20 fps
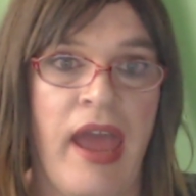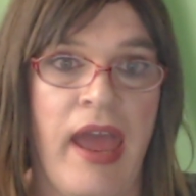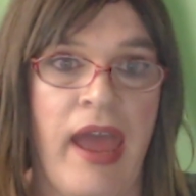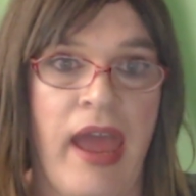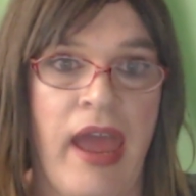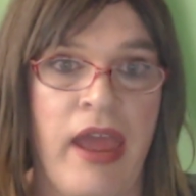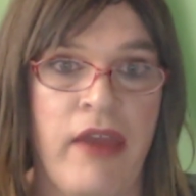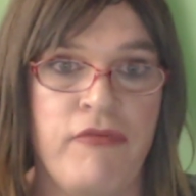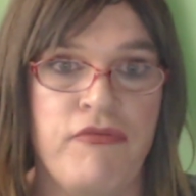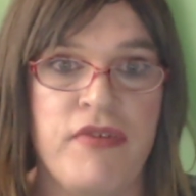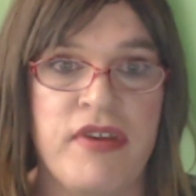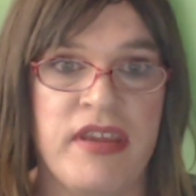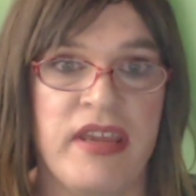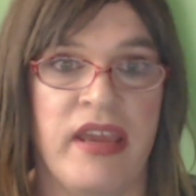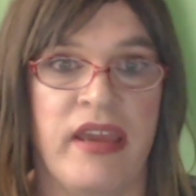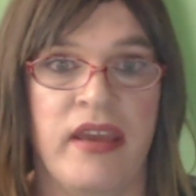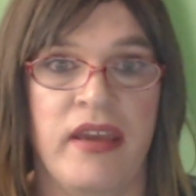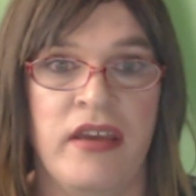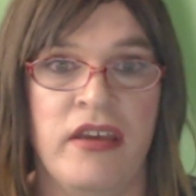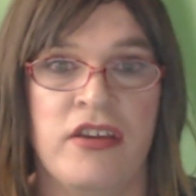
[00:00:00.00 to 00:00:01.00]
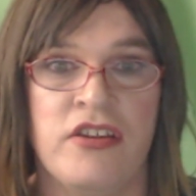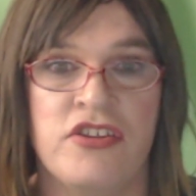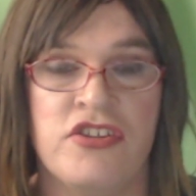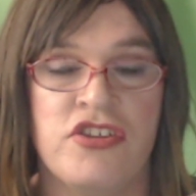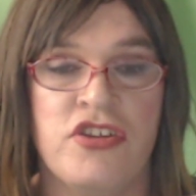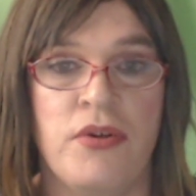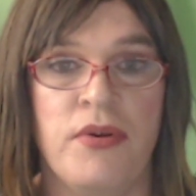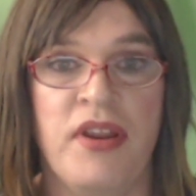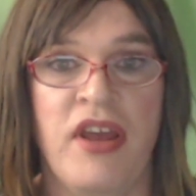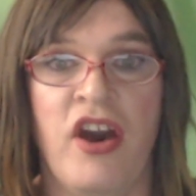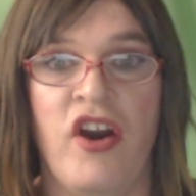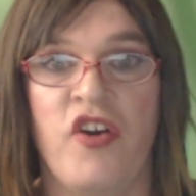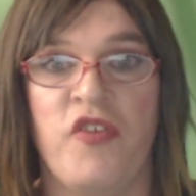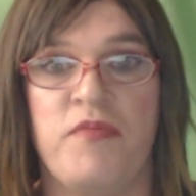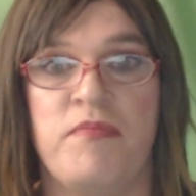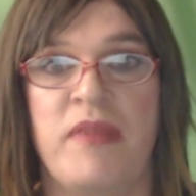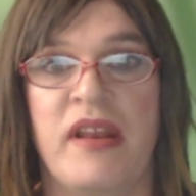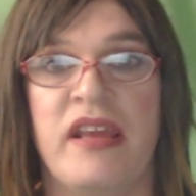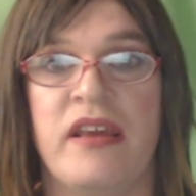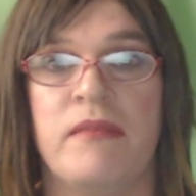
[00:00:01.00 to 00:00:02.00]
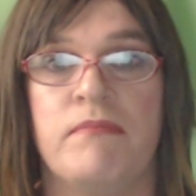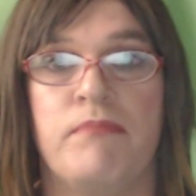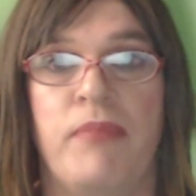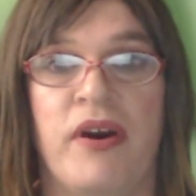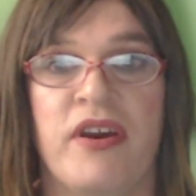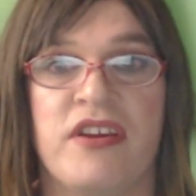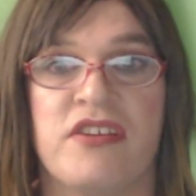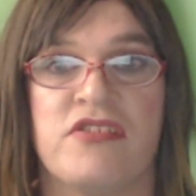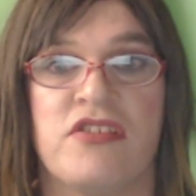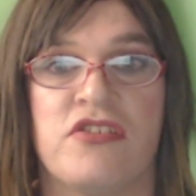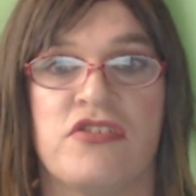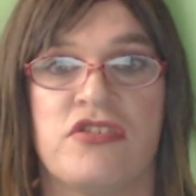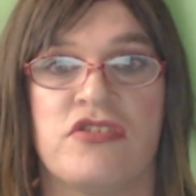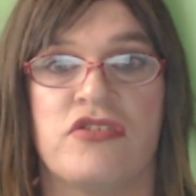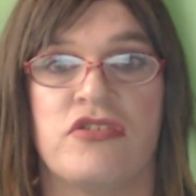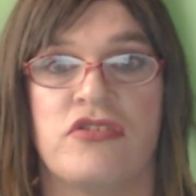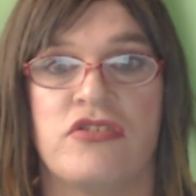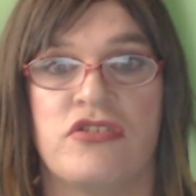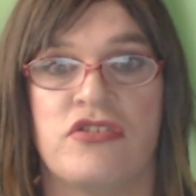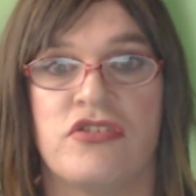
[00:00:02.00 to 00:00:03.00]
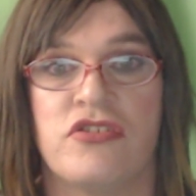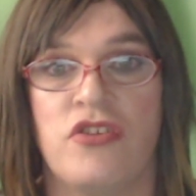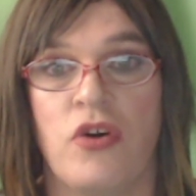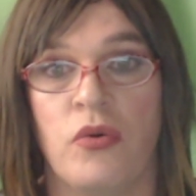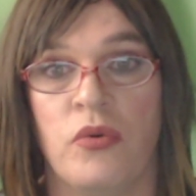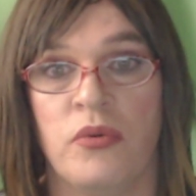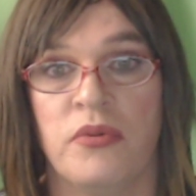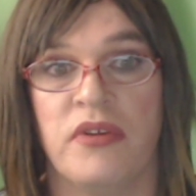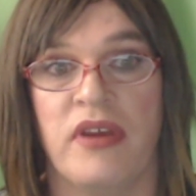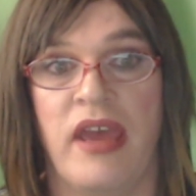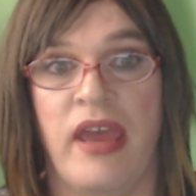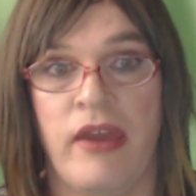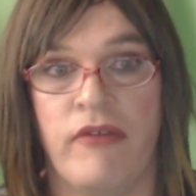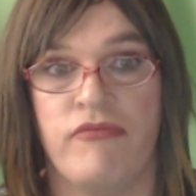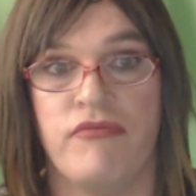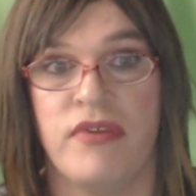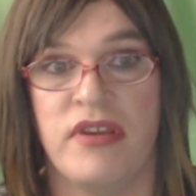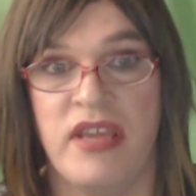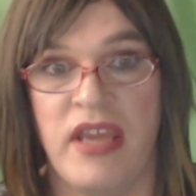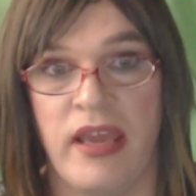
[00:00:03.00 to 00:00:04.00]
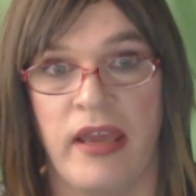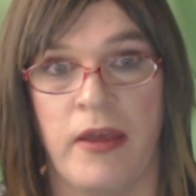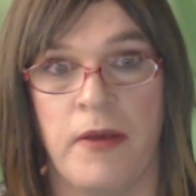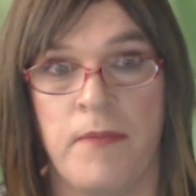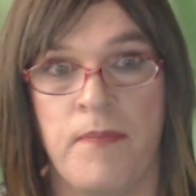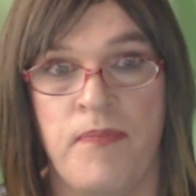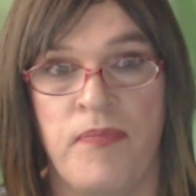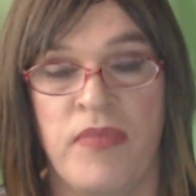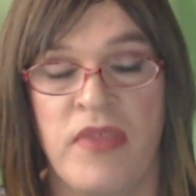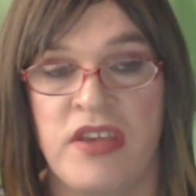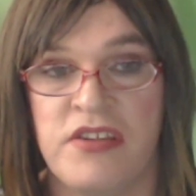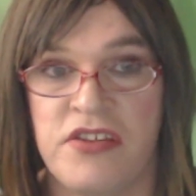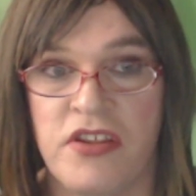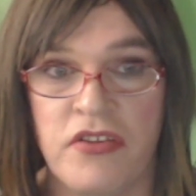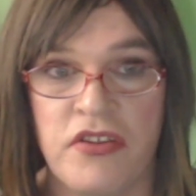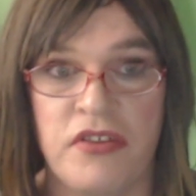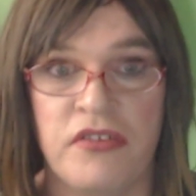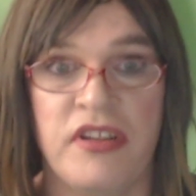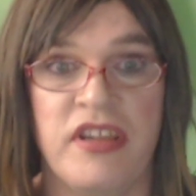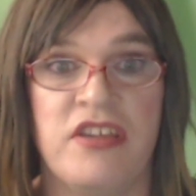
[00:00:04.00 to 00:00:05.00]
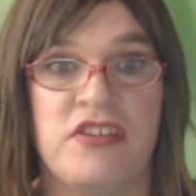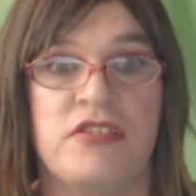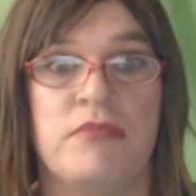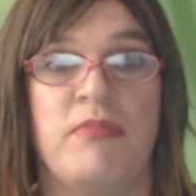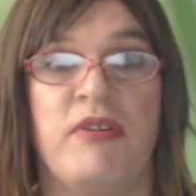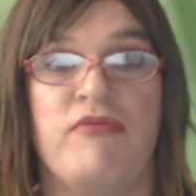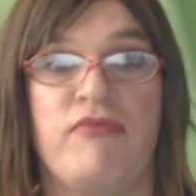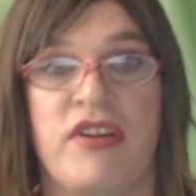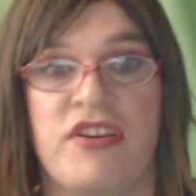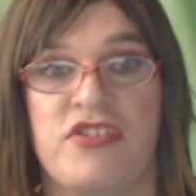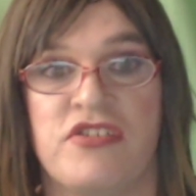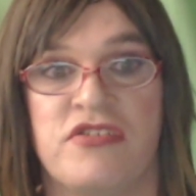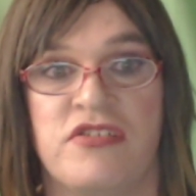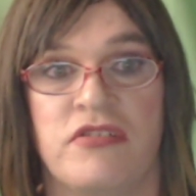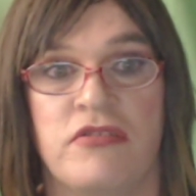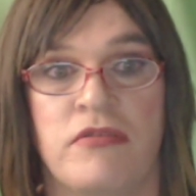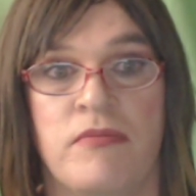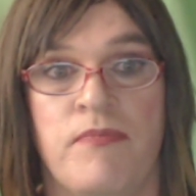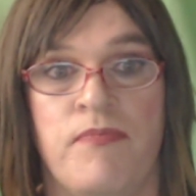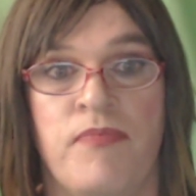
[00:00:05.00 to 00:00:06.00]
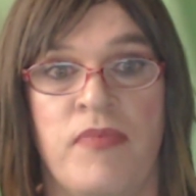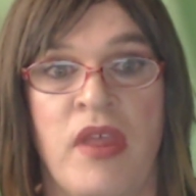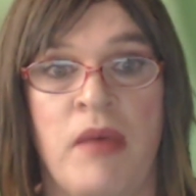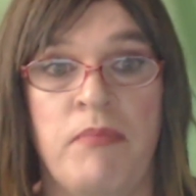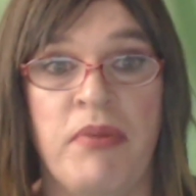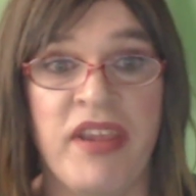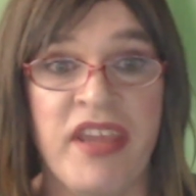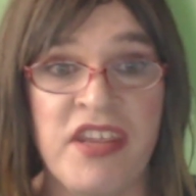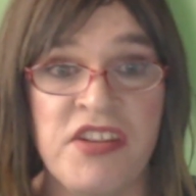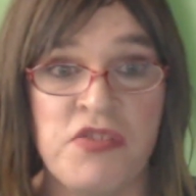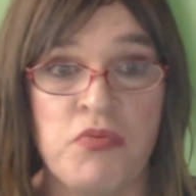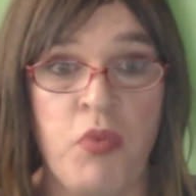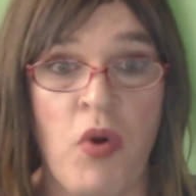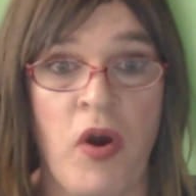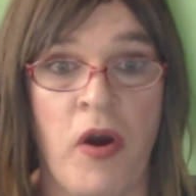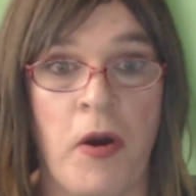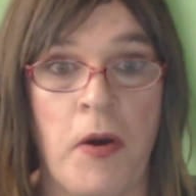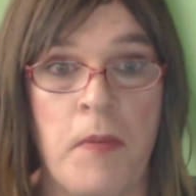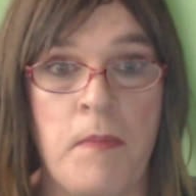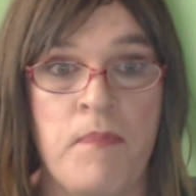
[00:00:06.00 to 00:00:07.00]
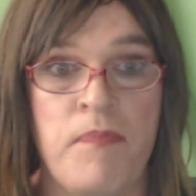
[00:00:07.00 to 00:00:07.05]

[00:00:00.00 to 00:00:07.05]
Every year, 2.5 million bikes are sold every year, so they'll need to be registered. But guess what?